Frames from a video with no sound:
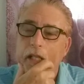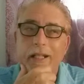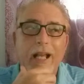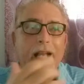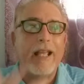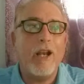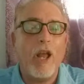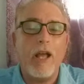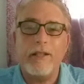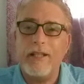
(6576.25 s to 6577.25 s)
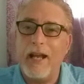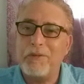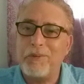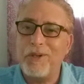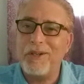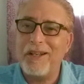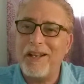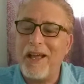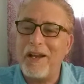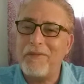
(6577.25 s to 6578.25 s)
Now, I get a lot of times where a
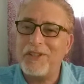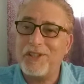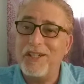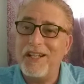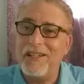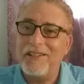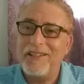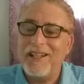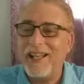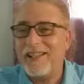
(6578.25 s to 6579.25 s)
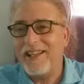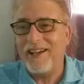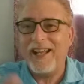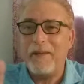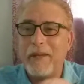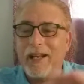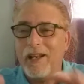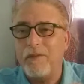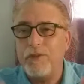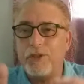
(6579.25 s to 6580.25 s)
lot of it's good. Like, yeah, hey, man,
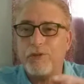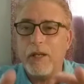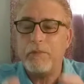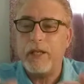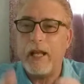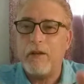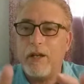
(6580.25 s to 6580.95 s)
loved your stream today.